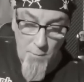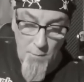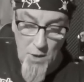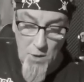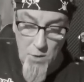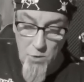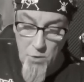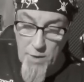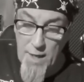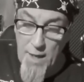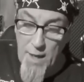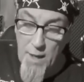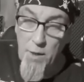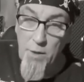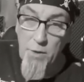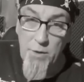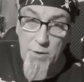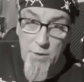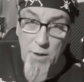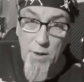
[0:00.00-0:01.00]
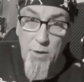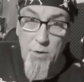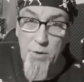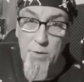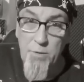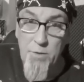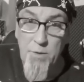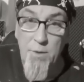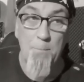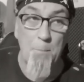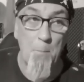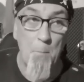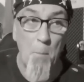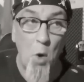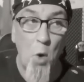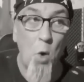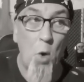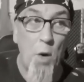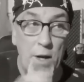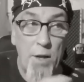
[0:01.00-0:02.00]
So yeah, I learned
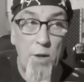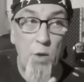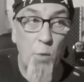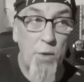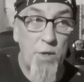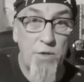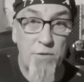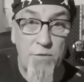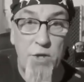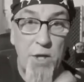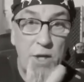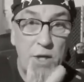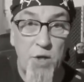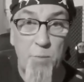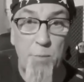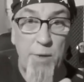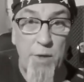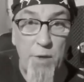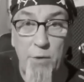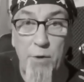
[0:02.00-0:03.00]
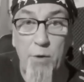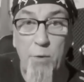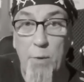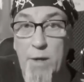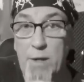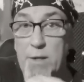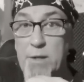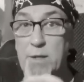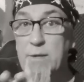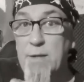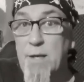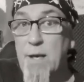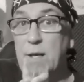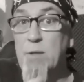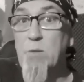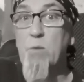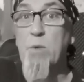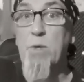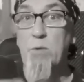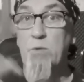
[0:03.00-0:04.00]
more in the Winds of Change period when I did
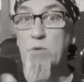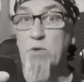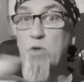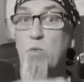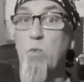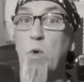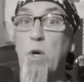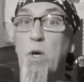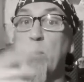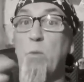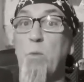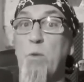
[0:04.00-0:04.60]
that, when I was just working